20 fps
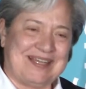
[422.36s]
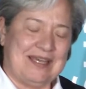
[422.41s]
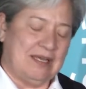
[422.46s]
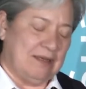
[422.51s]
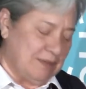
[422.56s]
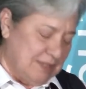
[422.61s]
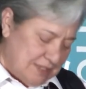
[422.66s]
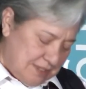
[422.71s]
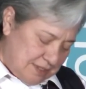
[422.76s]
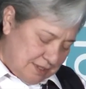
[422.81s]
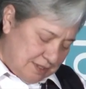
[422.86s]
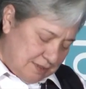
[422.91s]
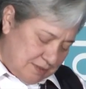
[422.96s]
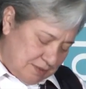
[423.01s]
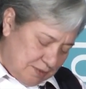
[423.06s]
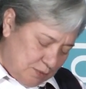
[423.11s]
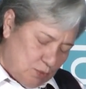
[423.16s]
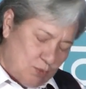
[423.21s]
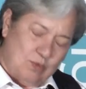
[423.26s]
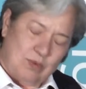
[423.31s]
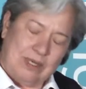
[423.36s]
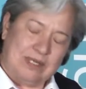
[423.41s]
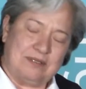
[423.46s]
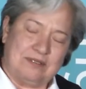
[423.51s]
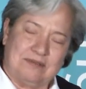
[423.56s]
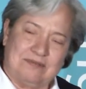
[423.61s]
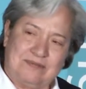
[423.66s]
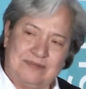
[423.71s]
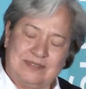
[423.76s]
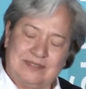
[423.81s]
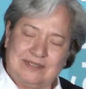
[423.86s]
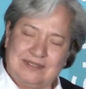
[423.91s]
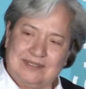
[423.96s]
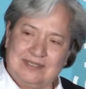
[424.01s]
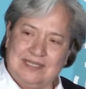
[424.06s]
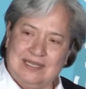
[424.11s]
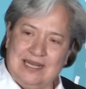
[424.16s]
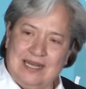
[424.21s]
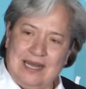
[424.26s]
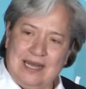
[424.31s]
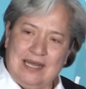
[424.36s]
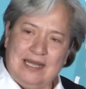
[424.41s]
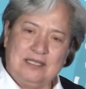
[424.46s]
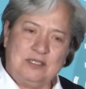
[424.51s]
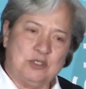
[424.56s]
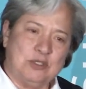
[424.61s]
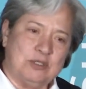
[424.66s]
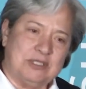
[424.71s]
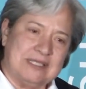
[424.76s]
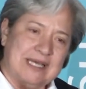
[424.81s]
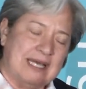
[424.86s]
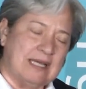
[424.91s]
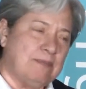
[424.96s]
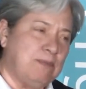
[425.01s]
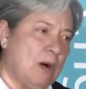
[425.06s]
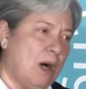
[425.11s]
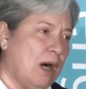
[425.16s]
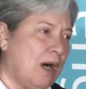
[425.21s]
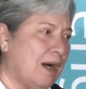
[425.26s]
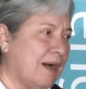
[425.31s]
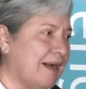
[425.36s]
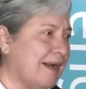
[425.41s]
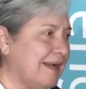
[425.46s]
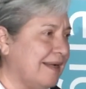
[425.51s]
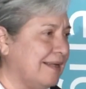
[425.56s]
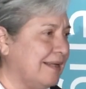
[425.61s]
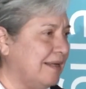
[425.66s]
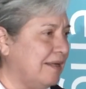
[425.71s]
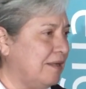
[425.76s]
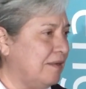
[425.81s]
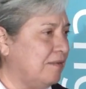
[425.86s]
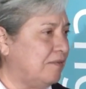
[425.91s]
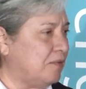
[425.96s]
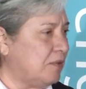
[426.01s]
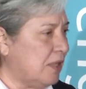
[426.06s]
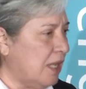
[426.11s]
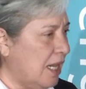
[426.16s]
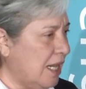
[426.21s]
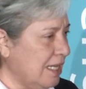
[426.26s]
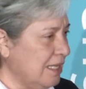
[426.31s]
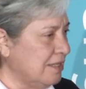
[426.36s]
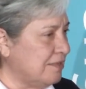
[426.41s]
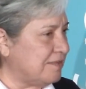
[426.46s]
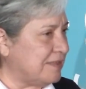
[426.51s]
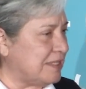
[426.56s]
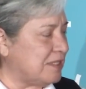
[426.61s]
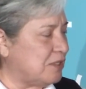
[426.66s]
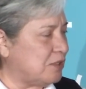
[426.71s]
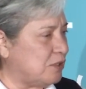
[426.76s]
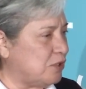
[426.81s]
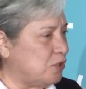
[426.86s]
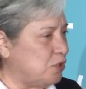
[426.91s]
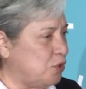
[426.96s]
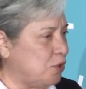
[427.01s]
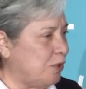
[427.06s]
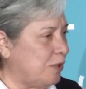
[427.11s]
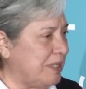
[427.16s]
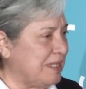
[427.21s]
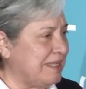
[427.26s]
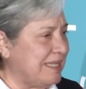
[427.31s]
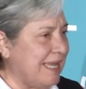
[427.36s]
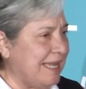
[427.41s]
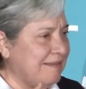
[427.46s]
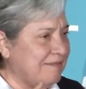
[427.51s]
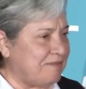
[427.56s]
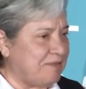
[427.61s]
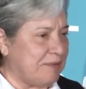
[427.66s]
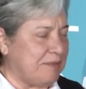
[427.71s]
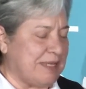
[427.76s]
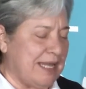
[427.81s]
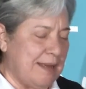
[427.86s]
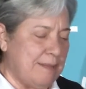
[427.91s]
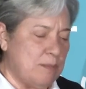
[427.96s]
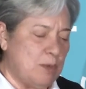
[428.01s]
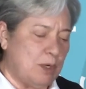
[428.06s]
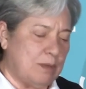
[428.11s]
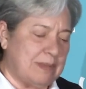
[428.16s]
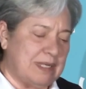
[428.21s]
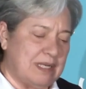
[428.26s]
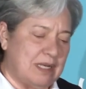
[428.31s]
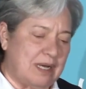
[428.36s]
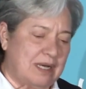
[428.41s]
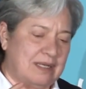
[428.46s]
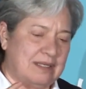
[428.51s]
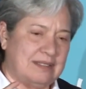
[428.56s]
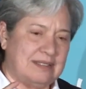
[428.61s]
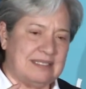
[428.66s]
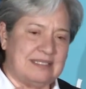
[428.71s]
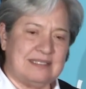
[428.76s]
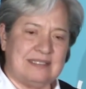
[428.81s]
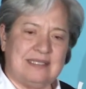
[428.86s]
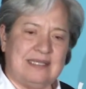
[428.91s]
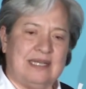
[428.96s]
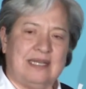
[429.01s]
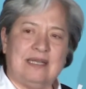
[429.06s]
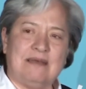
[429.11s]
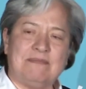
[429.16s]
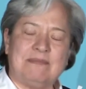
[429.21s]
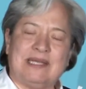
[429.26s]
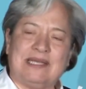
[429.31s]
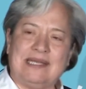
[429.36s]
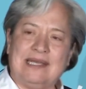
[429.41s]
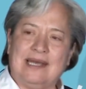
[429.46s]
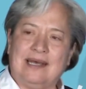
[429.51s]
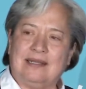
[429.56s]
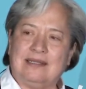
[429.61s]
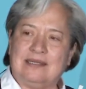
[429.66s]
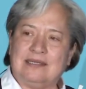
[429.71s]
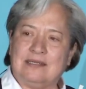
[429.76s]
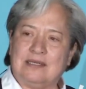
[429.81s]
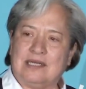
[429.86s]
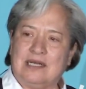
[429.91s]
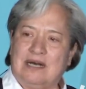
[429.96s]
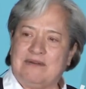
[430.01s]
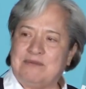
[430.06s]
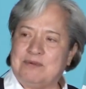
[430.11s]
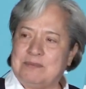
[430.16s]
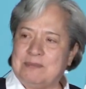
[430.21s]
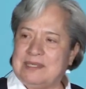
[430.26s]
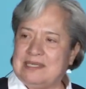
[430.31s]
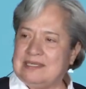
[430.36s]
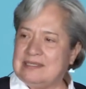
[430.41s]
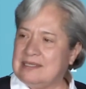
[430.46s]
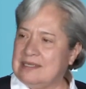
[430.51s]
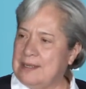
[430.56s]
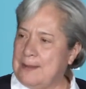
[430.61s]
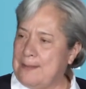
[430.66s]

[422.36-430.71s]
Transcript: It was wonderful to take part, for all of us to join. That from that moment on, the city of McAllen government